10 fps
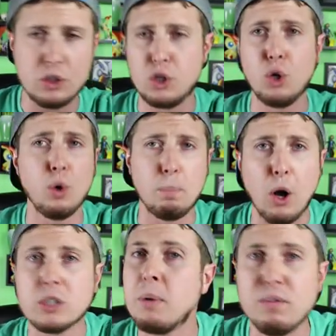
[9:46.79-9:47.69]
do
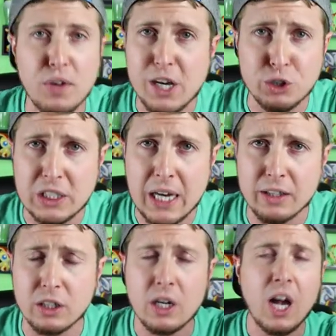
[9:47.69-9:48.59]
Pokemon videos
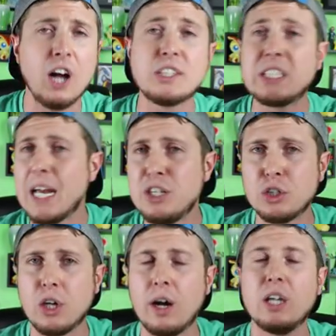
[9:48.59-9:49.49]
together. I'll sign
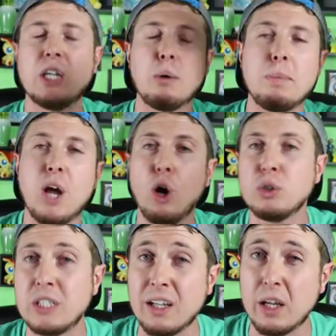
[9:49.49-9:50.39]
your cards. I'm going to be
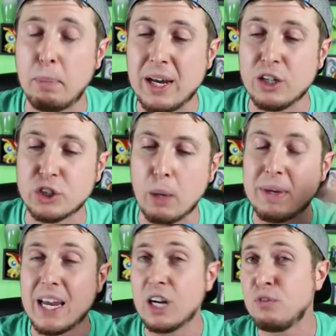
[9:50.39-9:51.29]
hosting a lot of panels. I'll
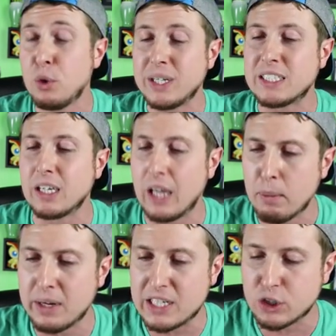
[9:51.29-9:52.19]
be interviewing
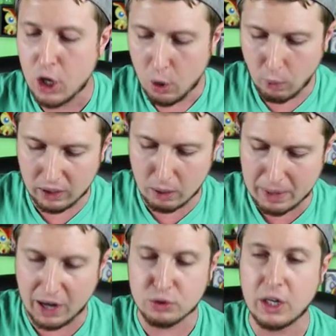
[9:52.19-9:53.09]
celebrities while I'm
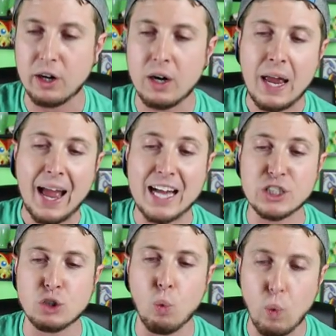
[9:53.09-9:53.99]
out there
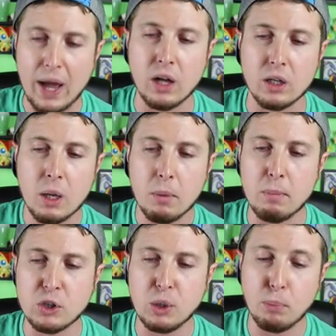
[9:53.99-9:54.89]
as well. But
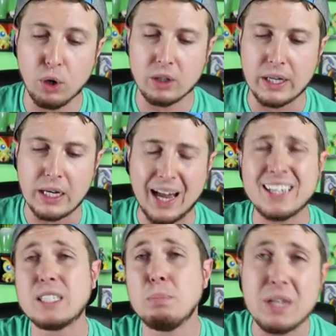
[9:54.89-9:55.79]
most importantly, I
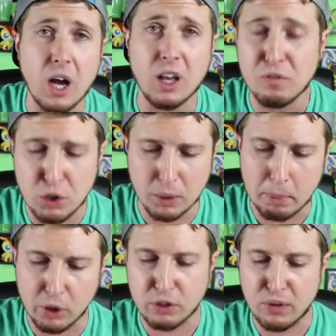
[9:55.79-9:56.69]
get to meet all of you, the
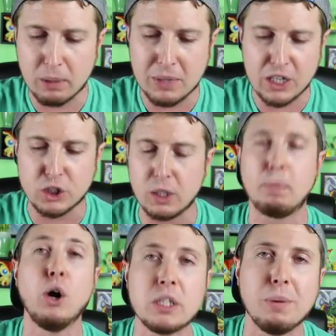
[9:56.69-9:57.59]
PokeFam Nation, the
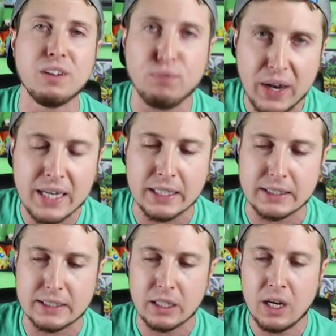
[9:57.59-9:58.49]
Pokemon
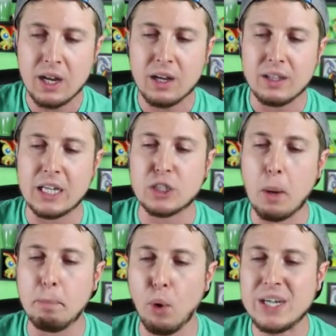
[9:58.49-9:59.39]
fans. That's
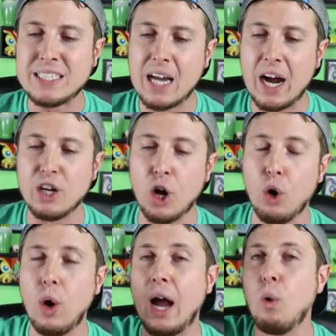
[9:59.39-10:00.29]
Boise,
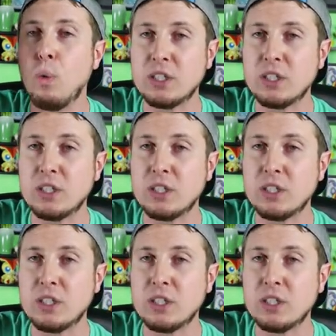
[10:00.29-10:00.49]
Idaho at